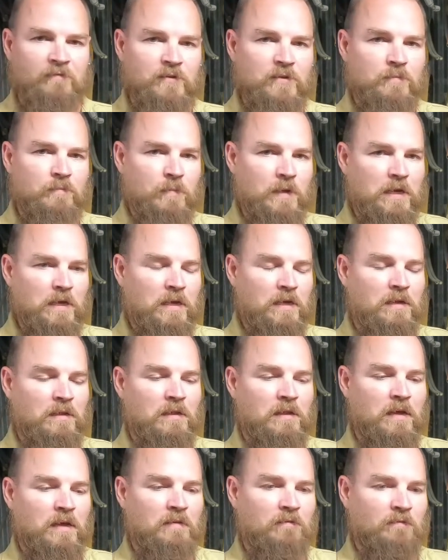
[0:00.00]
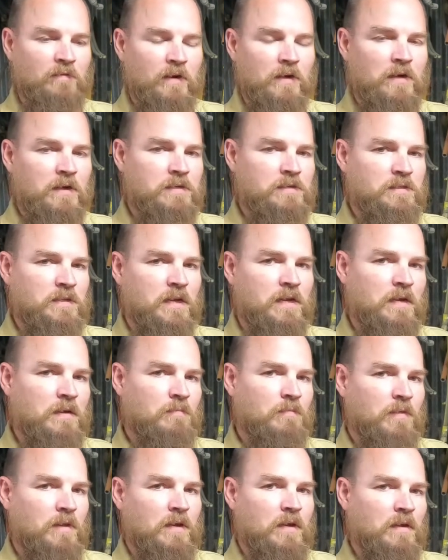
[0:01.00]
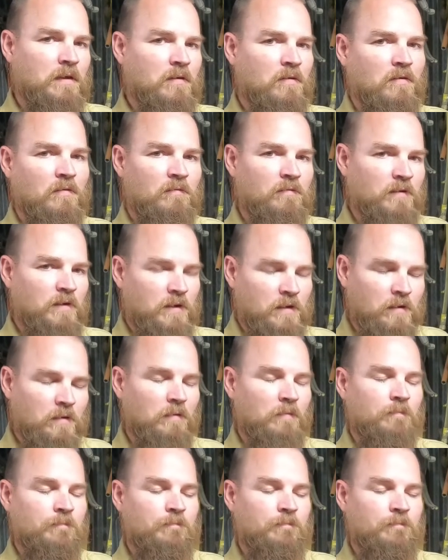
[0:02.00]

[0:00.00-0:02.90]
to mean that very same thing over here?